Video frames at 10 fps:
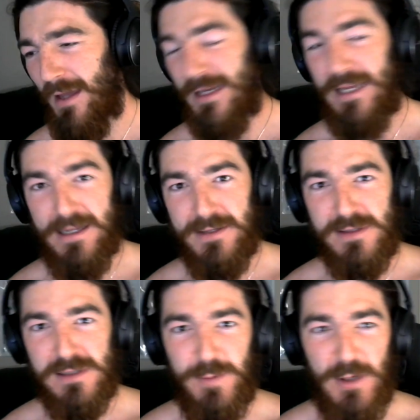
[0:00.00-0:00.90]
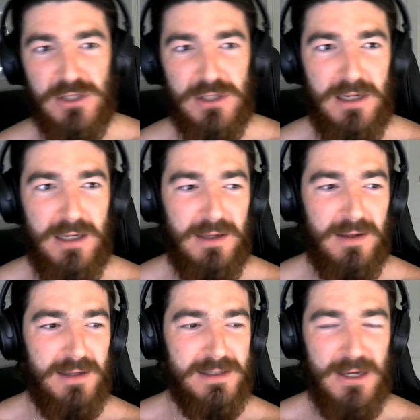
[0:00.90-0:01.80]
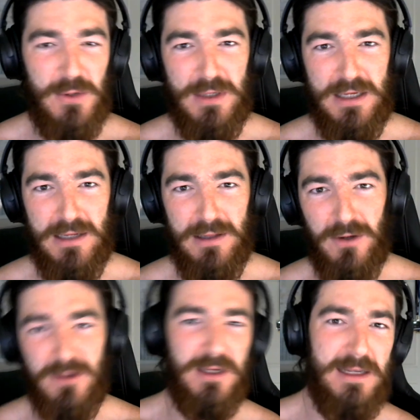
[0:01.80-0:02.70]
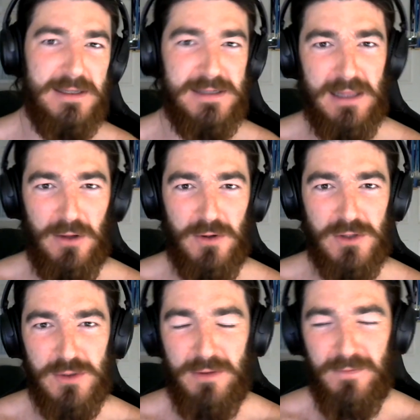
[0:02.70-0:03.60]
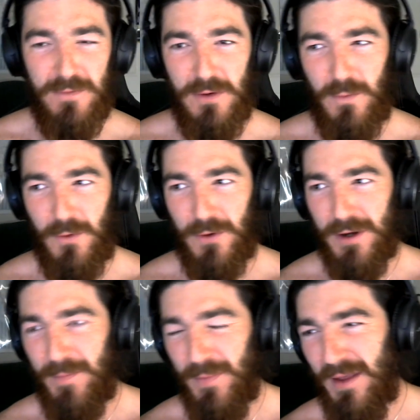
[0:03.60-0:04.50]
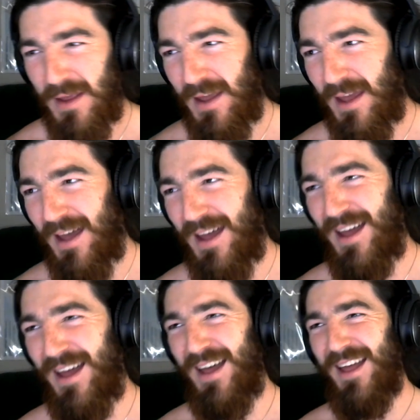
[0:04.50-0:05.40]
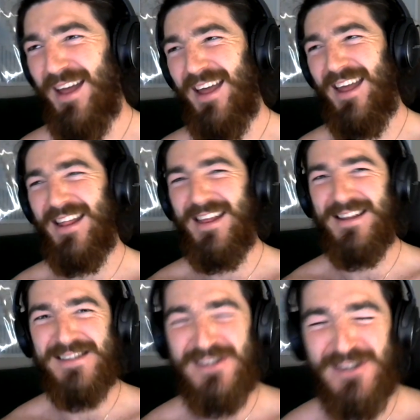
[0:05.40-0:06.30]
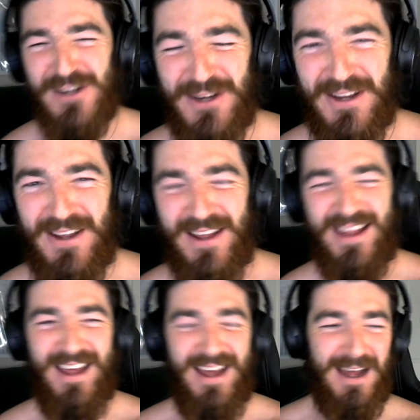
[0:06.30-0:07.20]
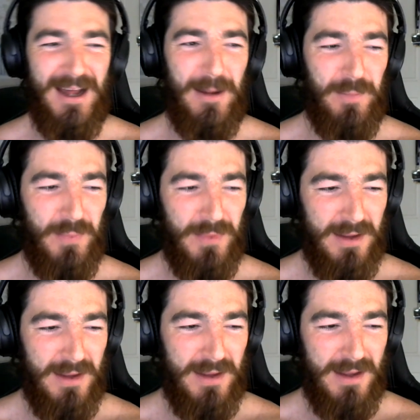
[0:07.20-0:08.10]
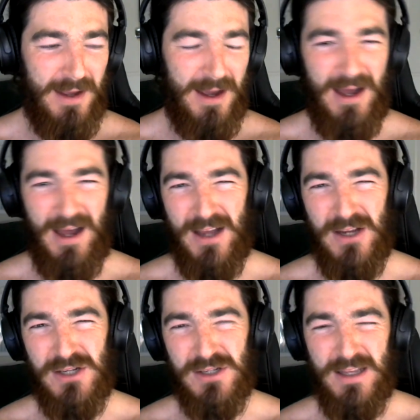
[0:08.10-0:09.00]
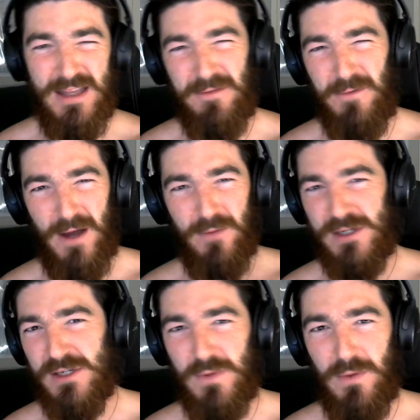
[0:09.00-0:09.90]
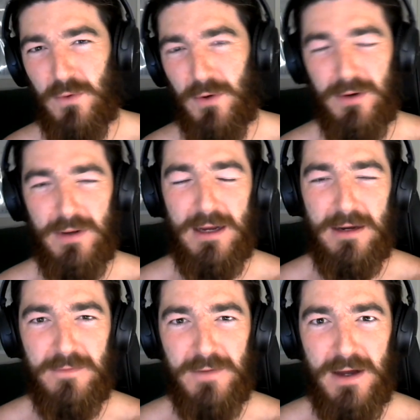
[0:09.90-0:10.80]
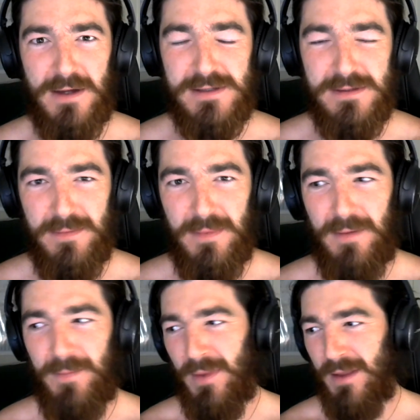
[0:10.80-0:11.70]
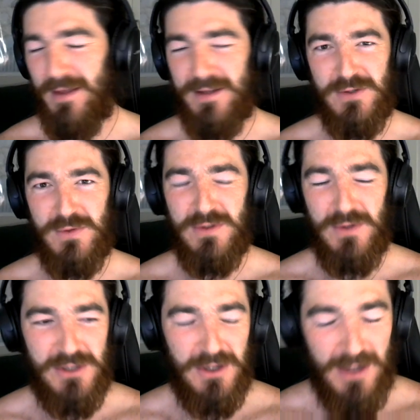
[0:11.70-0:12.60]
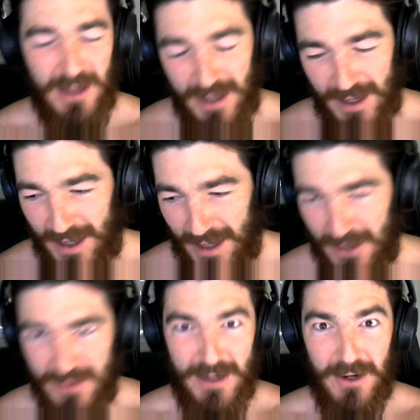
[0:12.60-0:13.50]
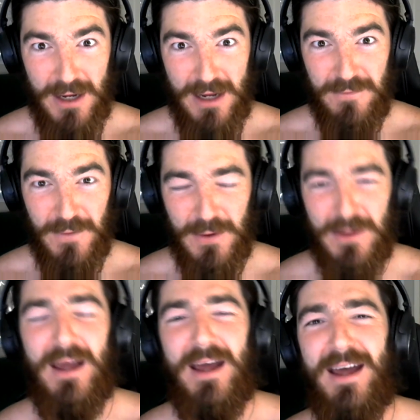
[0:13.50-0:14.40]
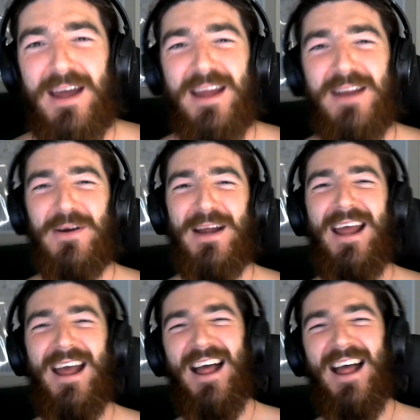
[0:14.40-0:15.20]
Kids especially, lock the kids in the laundry with food and water. That's a joke. I usually, they're fine just with water and they can fast. That's also a joke. They don't need food. Anyway.